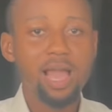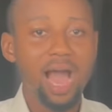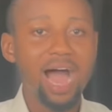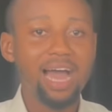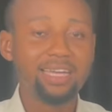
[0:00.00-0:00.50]

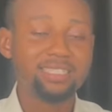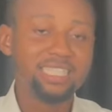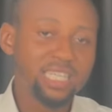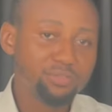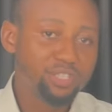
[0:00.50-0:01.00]
And
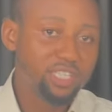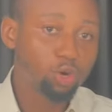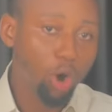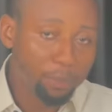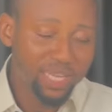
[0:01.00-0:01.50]
if the
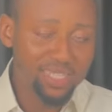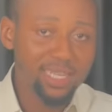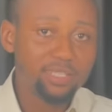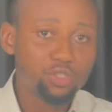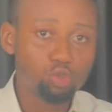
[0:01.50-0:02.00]
company that is
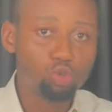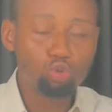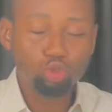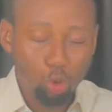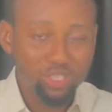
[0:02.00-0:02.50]
selling to
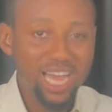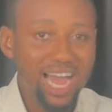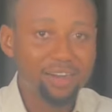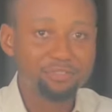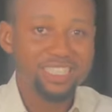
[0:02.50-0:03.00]
you don't
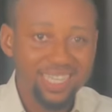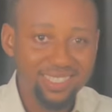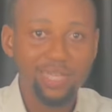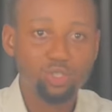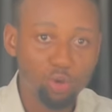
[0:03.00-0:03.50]
have a
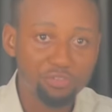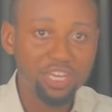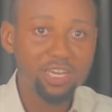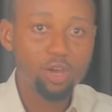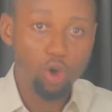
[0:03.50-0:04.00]
registered
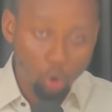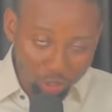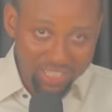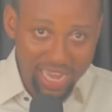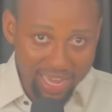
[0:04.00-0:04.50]
survey
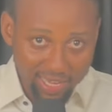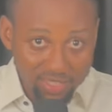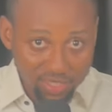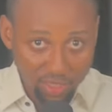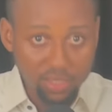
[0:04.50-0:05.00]
on their
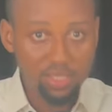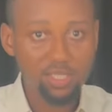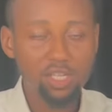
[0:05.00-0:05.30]
estate,